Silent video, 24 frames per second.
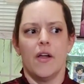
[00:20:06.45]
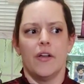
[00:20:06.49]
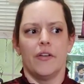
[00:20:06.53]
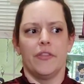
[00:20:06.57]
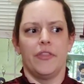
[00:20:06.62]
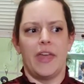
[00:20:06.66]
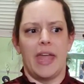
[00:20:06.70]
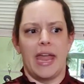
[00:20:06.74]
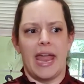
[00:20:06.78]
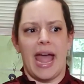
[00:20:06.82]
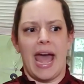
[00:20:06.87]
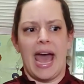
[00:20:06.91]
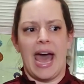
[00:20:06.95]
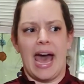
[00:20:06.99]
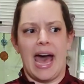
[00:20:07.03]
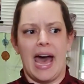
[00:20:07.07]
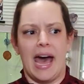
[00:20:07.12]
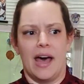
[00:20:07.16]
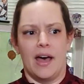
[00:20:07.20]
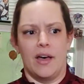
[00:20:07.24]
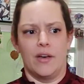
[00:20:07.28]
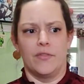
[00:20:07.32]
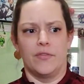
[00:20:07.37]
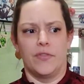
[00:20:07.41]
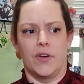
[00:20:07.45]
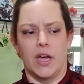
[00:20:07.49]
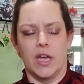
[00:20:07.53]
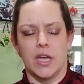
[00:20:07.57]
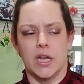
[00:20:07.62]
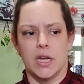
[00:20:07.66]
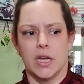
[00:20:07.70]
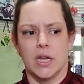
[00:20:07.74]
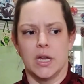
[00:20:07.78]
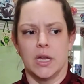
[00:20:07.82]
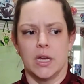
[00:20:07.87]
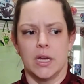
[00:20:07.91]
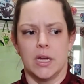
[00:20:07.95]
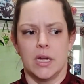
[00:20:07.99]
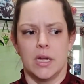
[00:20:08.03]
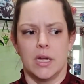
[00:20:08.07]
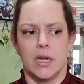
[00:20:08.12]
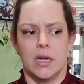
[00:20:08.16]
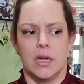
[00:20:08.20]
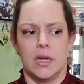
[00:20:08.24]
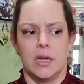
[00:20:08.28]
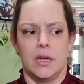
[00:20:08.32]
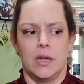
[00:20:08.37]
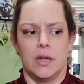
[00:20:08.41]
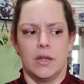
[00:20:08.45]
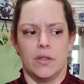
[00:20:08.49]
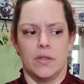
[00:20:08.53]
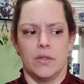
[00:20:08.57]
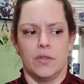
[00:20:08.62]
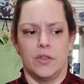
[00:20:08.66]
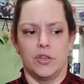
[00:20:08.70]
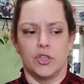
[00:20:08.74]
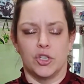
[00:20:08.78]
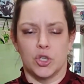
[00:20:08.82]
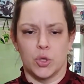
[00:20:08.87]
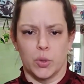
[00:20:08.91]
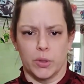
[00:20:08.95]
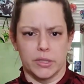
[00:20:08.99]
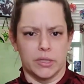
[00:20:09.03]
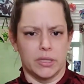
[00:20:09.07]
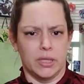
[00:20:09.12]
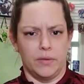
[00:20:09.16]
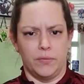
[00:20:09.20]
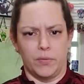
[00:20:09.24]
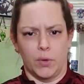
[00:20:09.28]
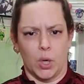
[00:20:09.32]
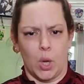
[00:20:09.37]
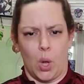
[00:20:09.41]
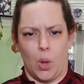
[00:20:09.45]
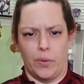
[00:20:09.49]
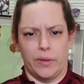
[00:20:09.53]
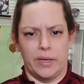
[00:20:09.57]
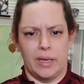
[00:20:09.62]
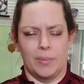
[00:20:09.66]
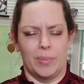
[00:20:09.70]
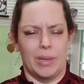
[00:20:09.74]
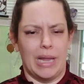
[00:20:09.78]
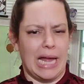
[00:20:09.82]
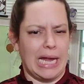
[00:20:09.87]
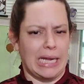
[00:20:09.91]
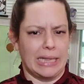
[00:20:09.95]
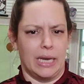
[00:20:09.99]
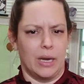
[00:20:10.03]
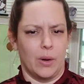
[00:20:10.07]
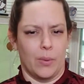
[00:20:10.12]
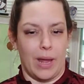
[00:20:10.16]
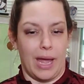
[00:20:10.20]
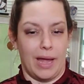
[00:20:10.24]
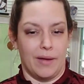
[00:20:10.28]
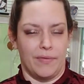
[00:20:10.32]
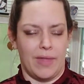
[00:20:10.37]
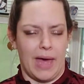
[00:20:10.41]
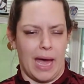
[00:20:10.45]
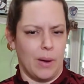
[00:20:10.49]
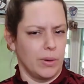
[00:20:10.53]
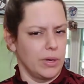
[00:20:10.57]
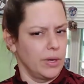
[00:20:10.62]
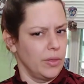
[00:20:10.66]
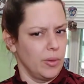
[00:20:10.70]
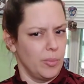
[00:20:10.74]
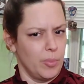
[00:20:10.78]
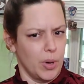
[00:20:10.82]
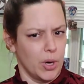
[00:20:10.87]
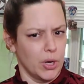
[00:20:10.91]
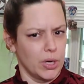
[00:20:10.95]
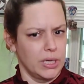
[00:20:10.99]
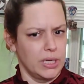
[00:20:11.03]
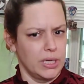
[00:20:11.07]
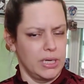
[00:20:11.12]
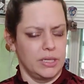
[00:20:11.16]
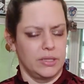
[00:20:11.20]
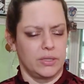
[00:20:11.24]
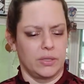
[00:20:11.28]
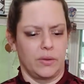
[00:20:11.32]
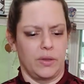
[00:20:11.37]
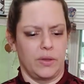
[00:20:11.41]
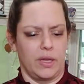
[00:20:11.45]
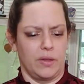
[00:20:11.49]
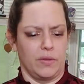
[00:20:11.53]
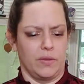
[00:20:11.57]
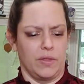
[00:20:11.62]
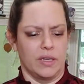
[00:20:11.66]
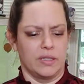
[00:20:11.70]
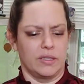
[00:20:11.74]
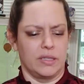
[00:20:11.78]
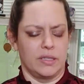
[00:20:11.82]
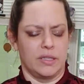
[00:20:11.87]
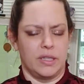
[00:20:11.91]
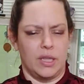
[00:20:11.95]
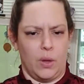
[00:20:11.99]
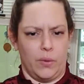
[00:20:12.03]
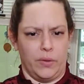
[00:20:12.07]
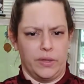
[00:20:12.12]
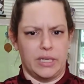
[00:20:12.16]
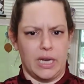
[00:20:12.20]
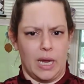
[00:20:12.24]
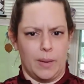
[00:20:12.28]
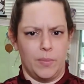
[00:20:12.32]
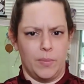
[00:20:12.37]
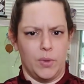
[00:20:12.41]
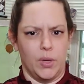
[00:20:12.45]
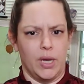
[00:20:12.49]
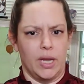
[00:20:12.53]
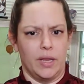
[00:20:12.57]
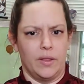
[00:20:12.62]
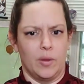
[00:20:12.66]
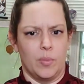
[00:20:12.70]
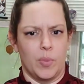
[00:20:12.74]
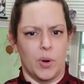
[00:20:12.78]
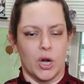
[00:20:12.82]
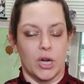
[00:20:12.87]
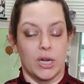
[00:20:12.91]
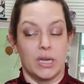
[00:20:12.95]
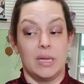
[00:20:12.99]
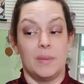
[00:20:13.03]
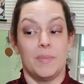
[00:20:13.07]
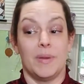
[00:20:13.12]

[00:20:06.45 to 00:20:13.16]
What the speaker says: They have the short sleeve one only in black. They don't have that one in the burgundy. So this is the only type you can get in the burgundy.